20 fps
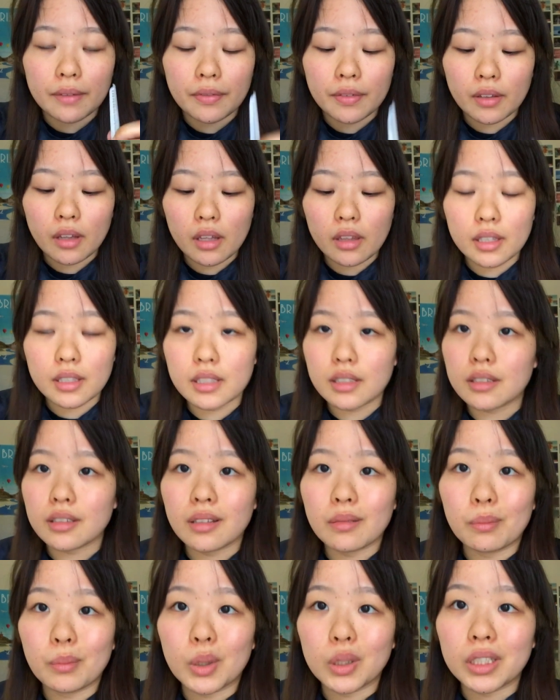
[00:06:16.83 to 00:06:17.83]
feel like this
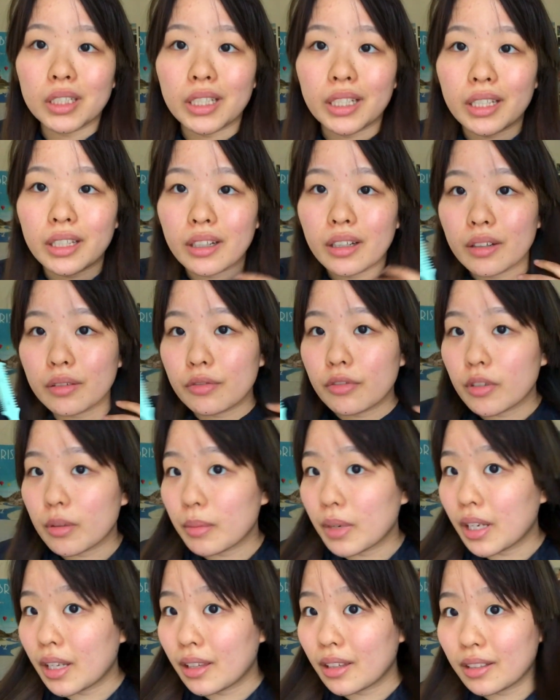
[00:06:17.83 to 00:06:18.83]
isn't mullety enough for
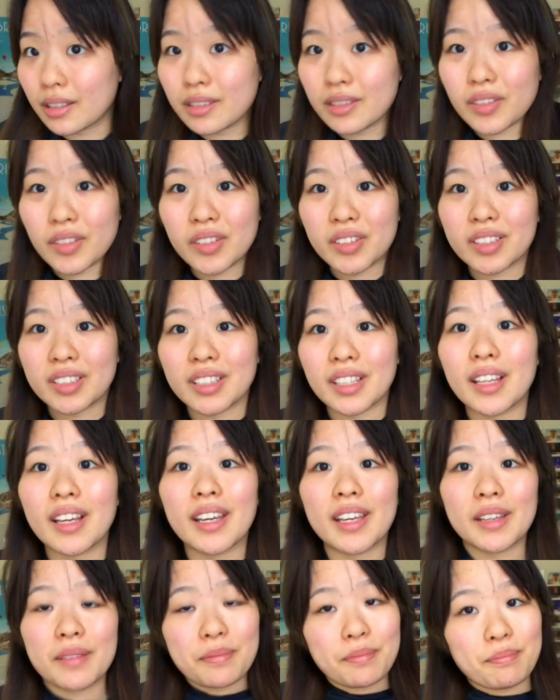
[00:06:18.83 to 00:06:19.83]
me. This looks
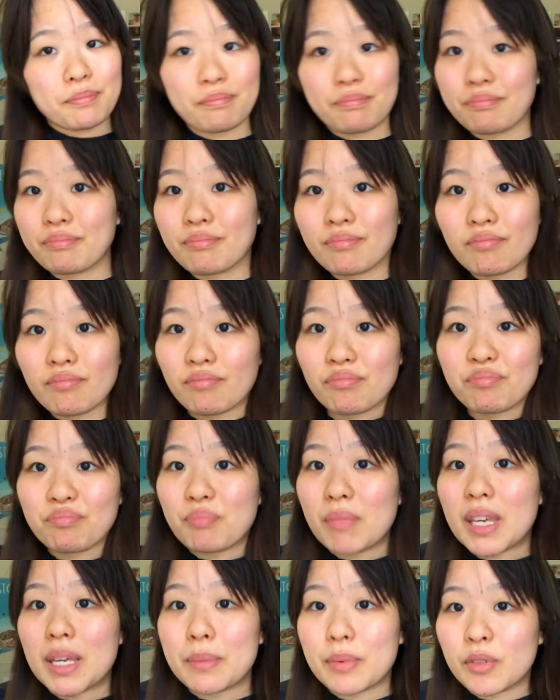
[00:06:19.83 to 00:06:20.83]
like
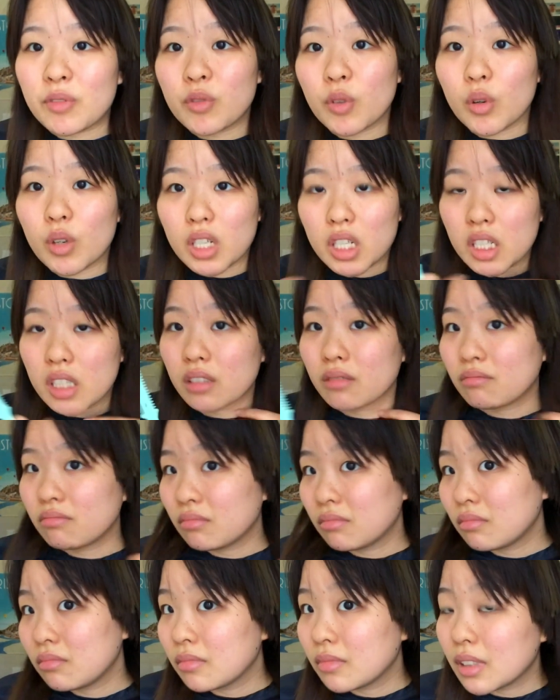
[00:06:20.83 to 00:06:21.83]
me before,
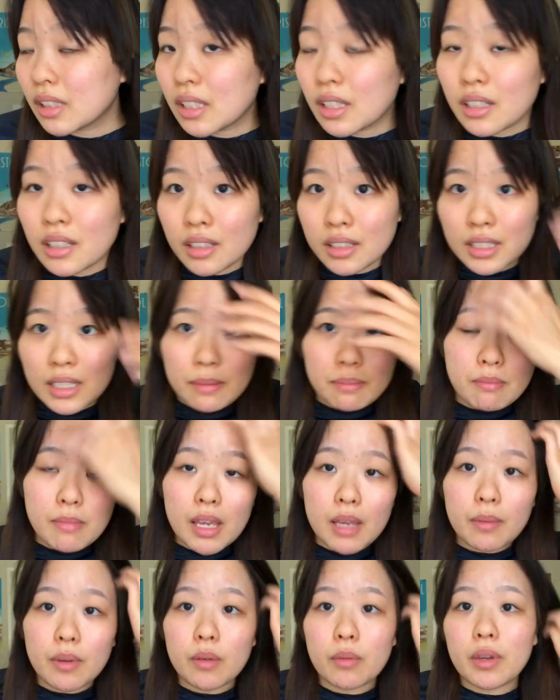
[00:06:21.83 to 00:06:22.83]
except
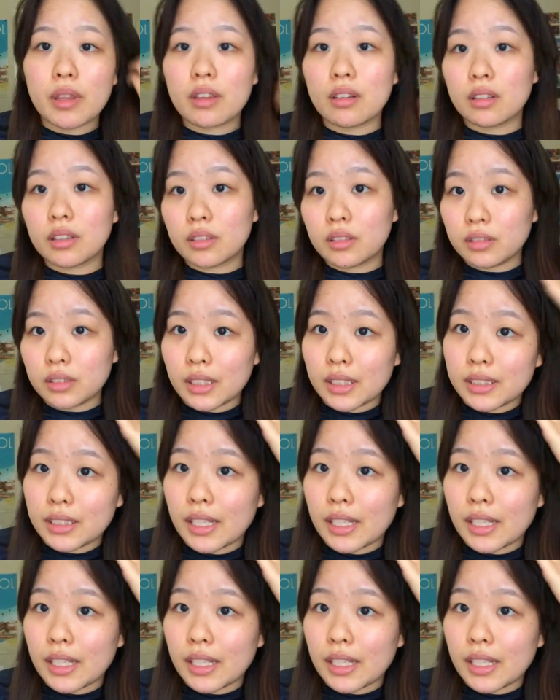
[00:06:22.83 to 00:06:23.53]
maybe with a little less